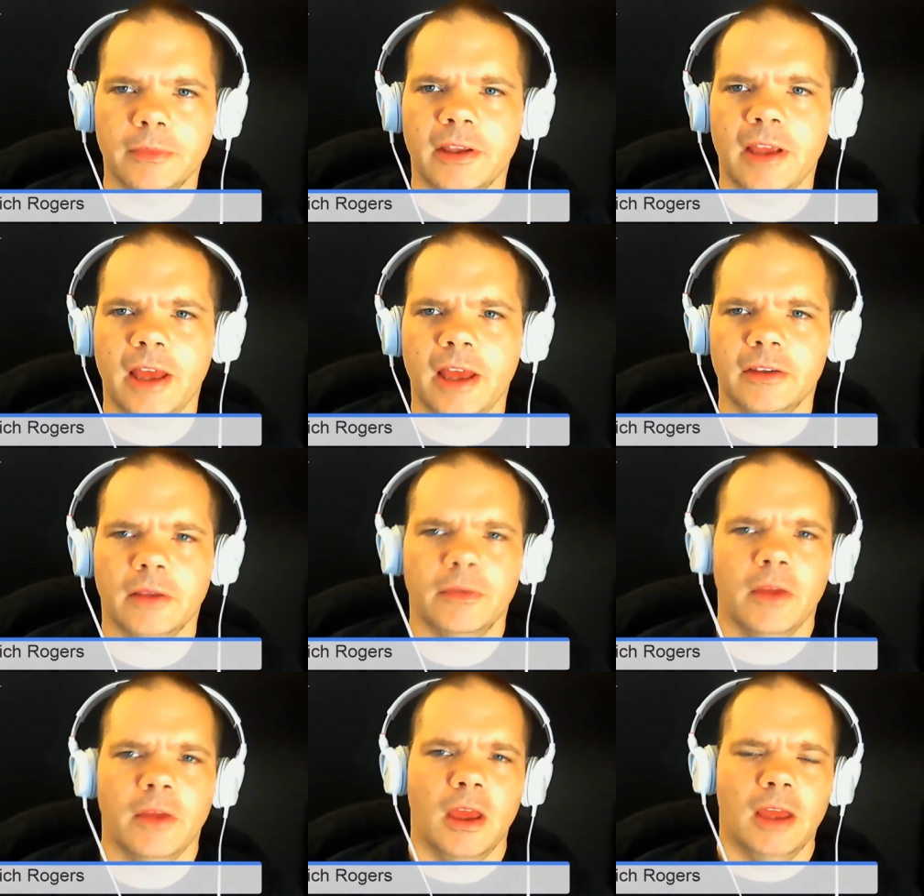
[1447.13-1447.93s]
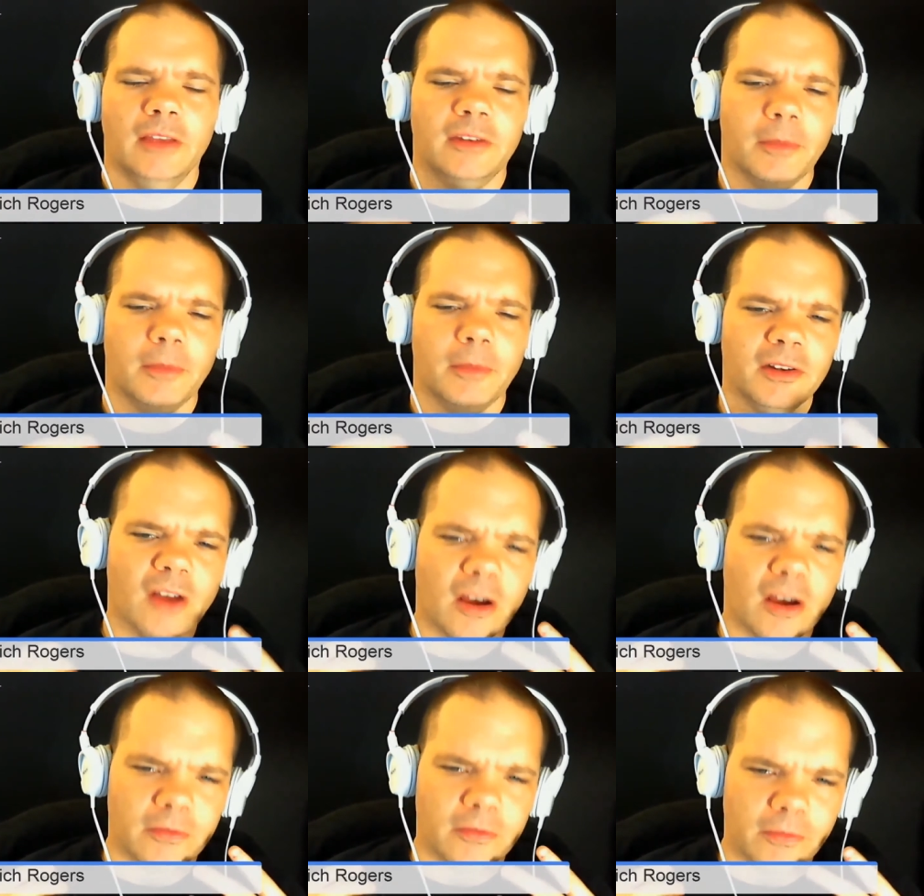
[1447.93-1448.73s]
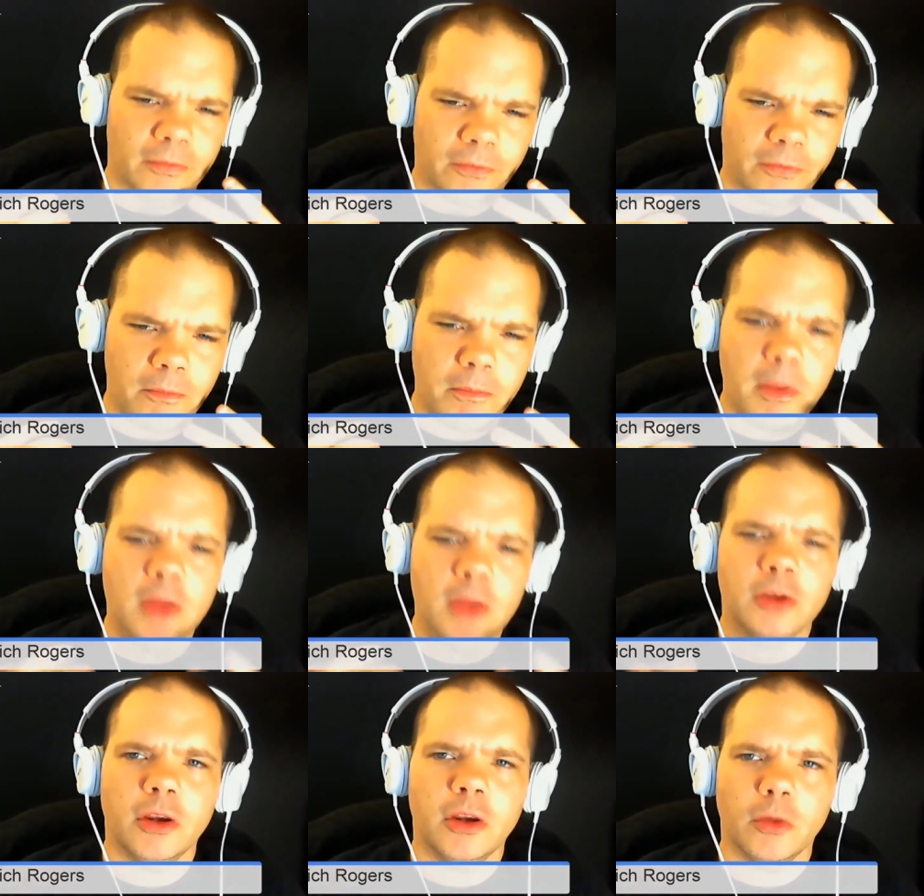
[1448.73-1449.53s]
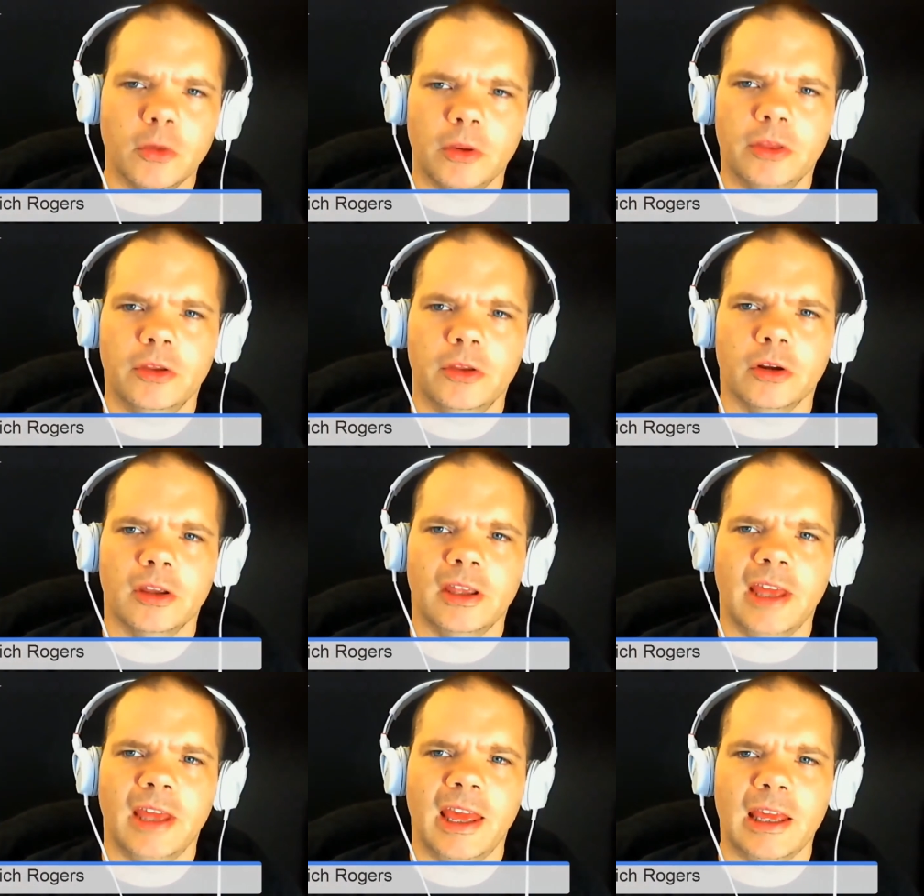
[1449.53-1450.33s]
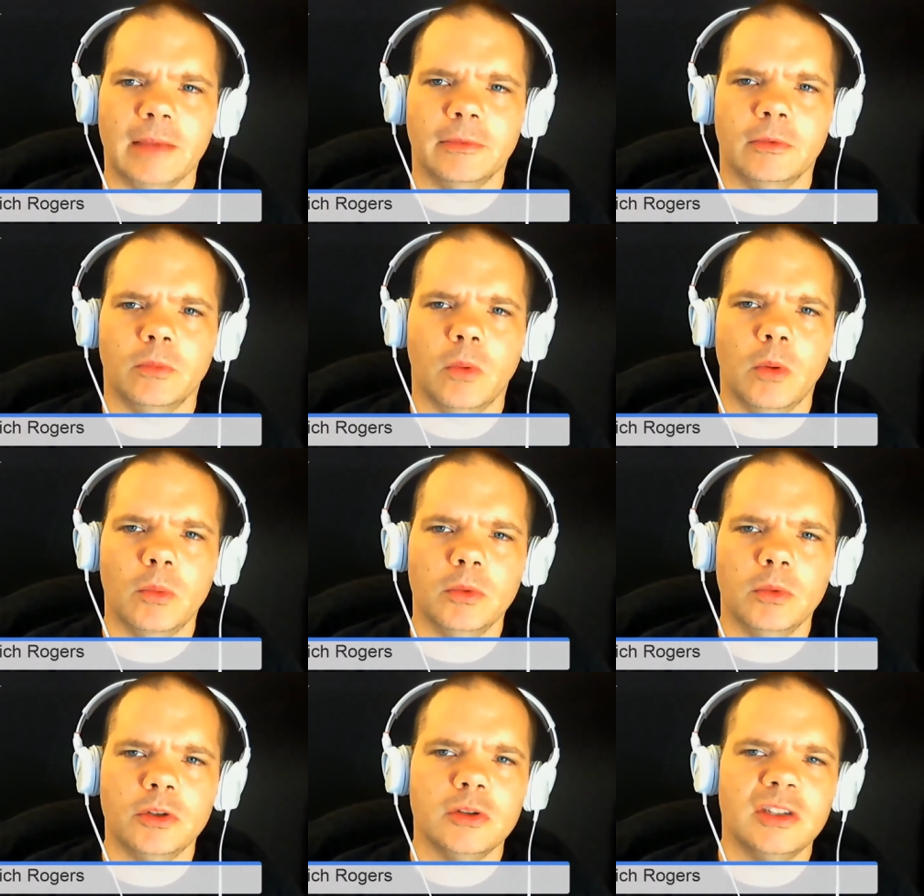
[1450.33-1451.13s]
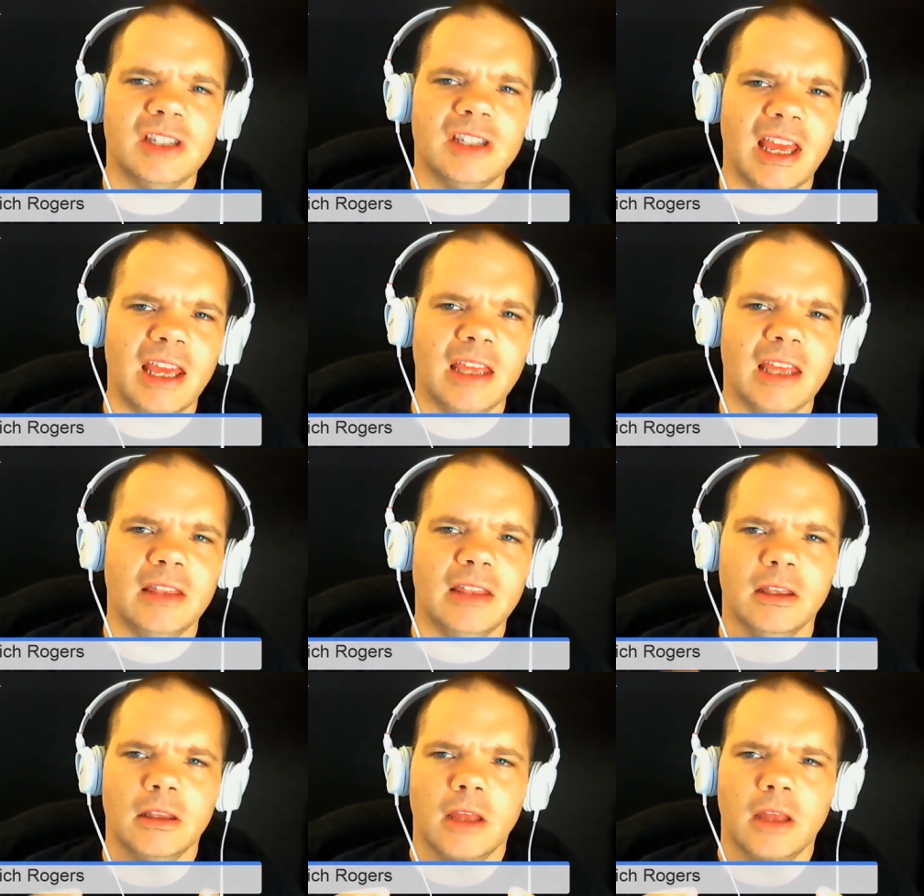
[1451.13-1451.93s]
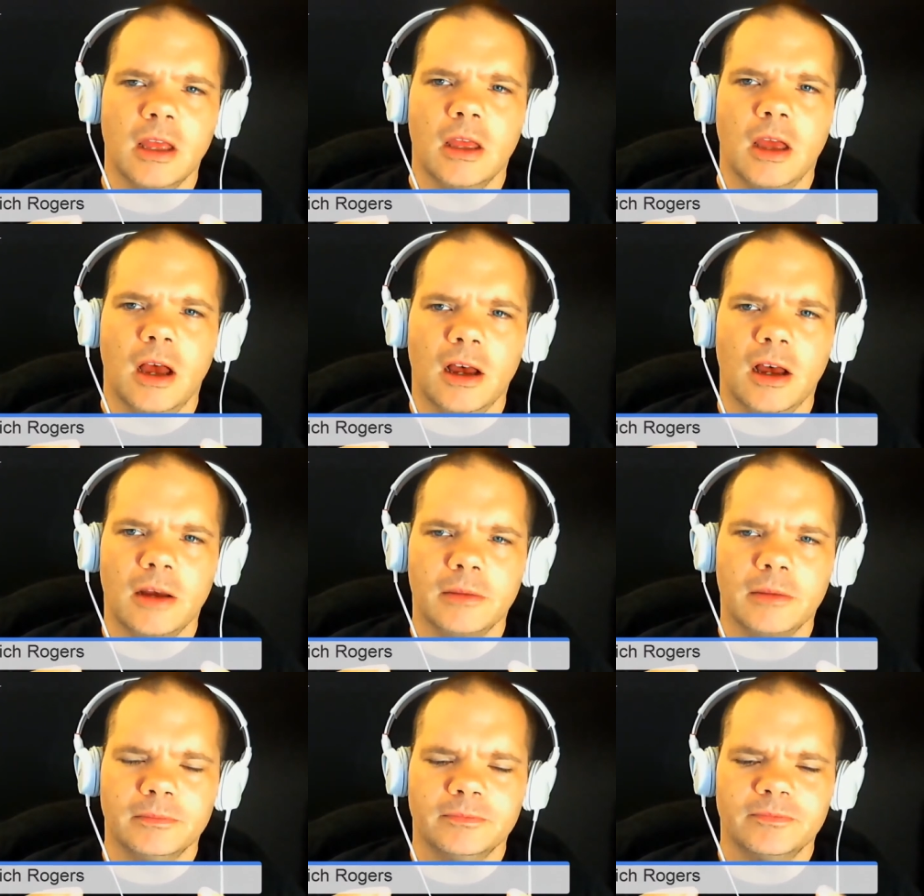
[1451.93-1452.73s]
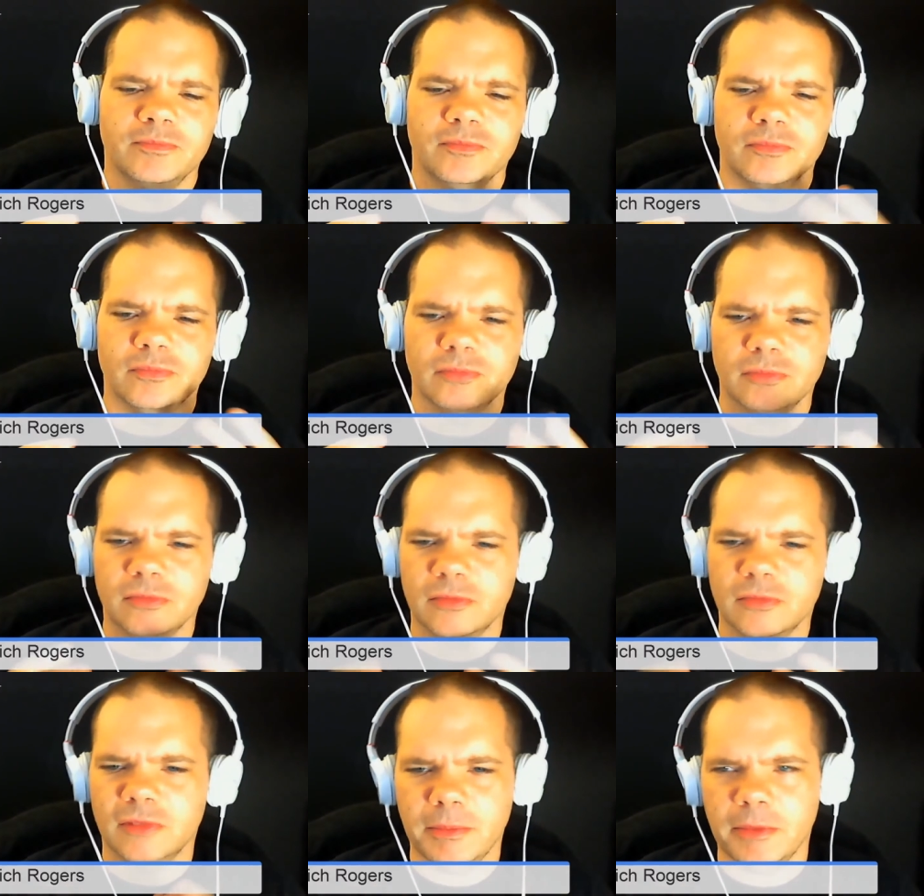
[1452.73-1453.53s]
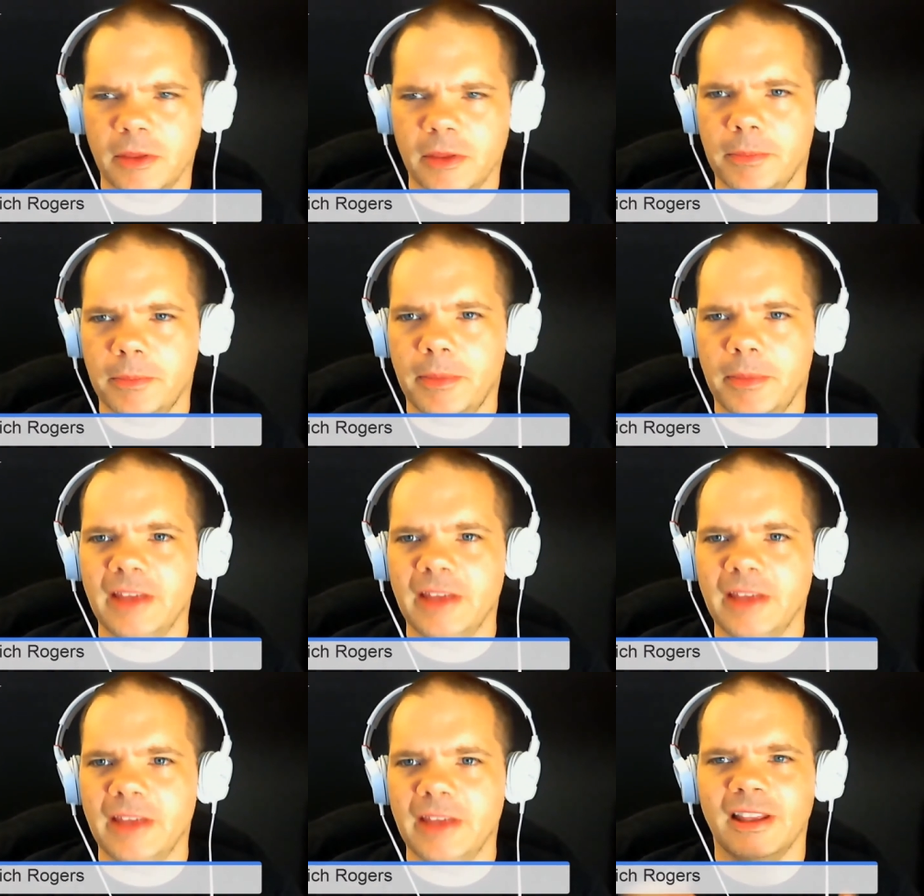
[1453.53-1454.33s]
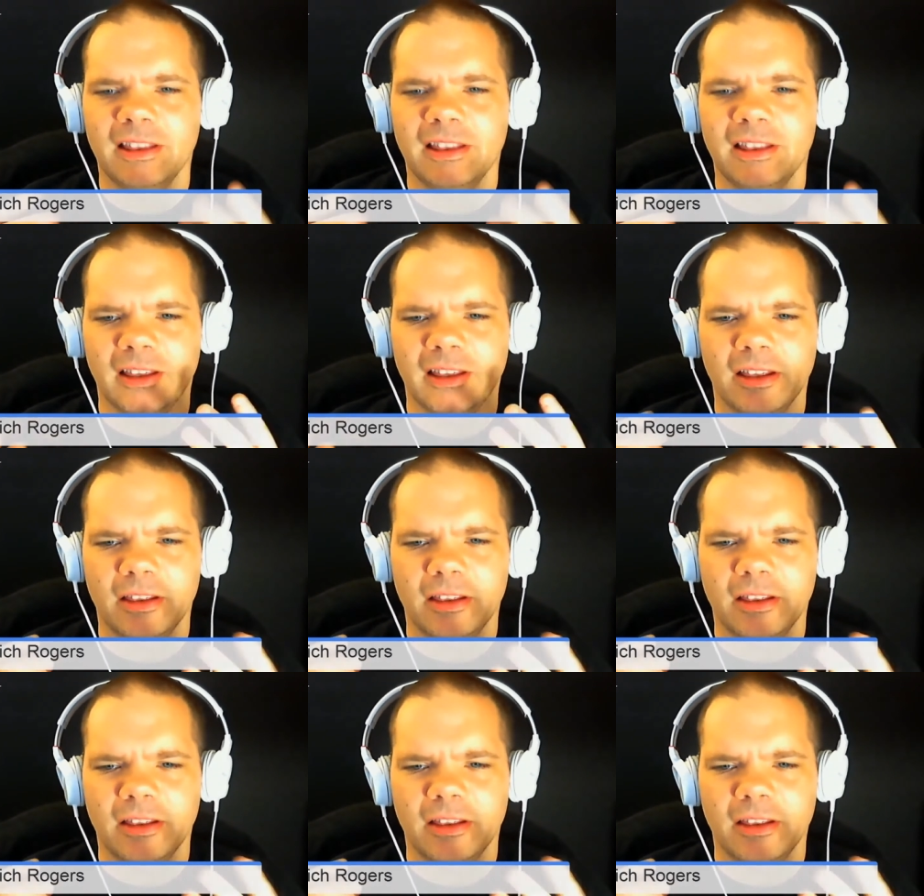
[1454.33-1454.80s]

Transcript: He asks if, if somebody's not familiar with your games, what would you say that um, the, the basically the